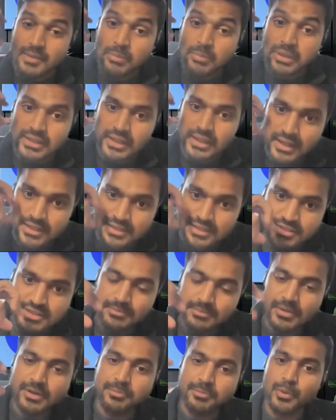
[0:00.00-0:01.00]
but
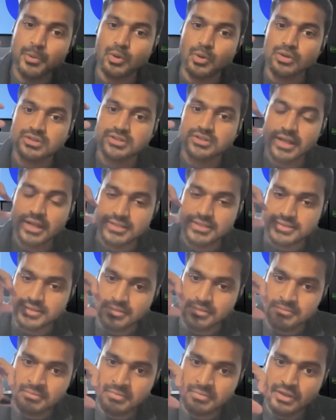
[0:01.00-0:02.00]
custom reports,
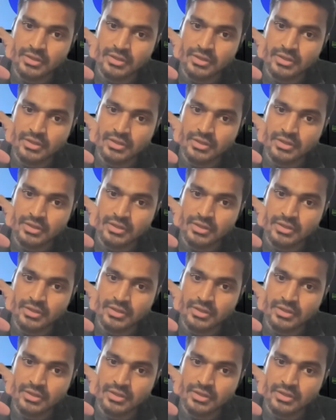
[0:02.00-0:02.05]
custom